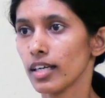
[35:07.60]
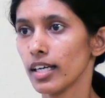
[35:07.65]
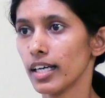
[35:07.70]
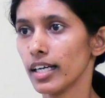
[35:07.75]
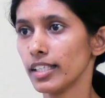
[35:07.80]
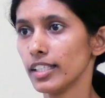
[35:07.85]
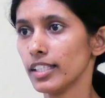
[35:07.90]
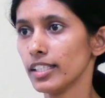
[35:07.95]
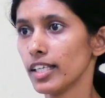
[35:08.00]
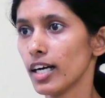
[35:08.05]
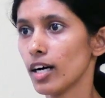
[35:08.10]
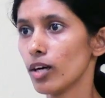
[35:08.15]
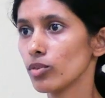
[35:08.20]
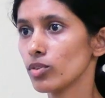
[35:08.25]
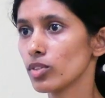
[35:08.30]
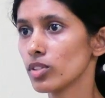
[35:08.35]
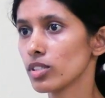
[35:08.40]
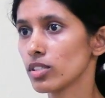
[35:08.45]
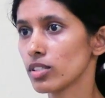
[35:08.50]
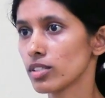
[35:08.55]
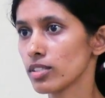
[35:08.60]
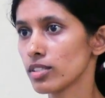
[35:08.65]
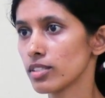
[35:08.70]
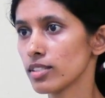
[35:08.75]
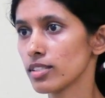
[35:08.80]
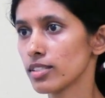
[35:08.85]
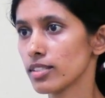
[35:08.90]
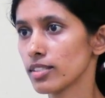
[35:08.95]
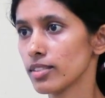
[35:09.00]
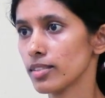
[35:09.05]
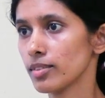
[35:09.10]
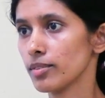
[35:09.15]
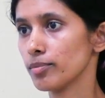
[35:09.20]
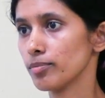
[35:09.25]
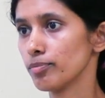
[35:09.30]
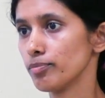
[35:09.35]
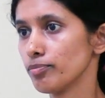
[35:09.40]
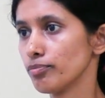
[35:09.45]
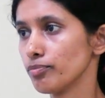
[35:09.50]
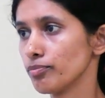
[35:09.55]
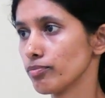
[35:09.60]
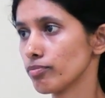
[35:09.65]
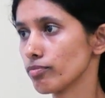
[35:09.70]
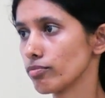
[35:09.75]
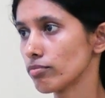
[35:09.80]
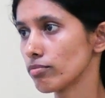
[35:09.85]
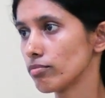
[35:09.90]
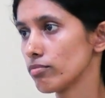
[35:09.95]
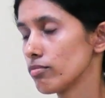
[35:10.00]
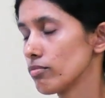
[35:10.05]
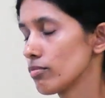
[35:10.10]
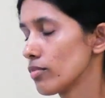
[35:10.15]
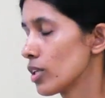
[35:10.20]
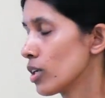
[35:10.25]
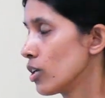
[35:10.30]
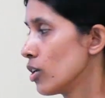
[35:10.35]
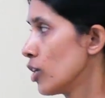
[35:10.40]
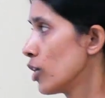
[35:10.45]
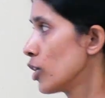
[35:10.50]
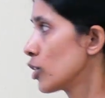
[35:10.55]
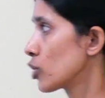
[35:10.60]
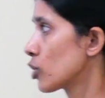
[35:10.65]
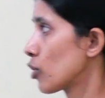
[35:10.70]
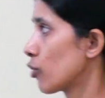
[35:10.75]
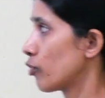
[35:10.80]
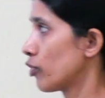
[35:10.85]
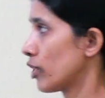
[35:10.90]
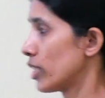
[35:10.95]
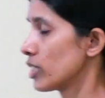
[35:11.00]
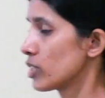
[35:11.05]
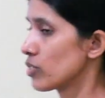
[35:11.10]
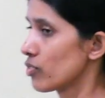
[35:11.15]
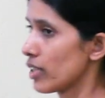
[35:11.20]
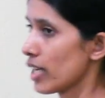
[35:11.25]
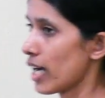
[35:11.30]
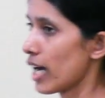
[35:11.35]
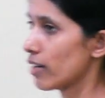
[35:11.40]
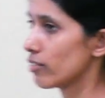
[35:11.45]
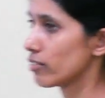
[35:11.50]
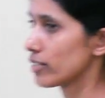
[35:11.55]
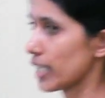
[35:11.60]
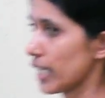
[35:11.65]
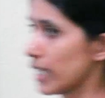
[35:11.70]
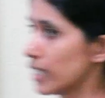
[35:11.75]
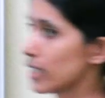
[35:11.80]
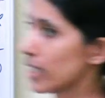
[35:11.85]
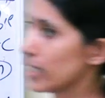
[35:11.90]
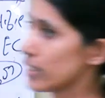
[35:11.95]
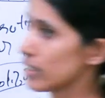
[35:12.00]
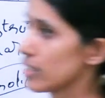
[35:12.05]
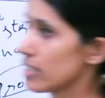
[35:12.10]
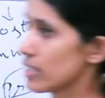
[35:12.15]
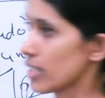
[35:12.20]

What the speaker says: Any doubts? So first we have taken the